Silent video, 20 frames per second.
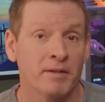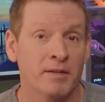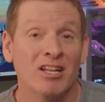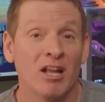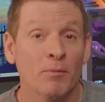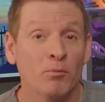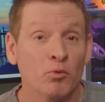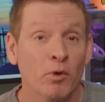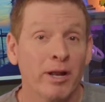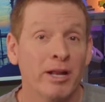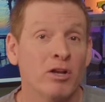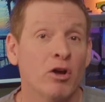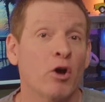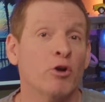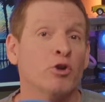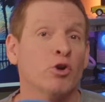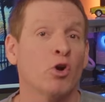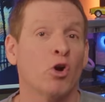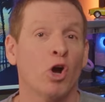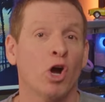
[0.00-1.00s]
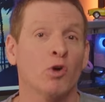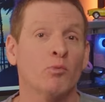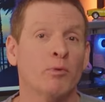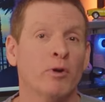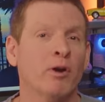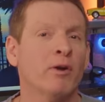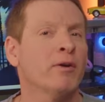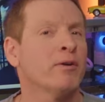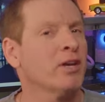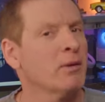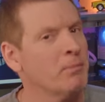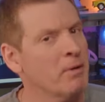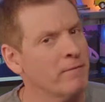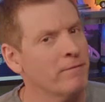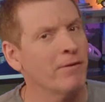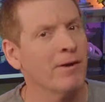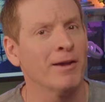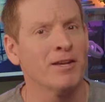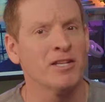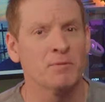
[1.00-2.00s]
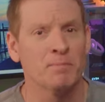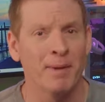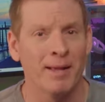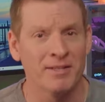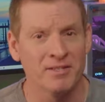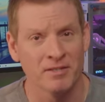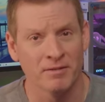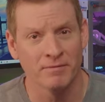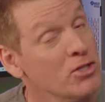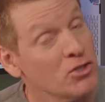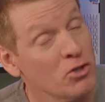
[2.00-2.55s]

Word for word: and upgrading all your hardware can be very expensive.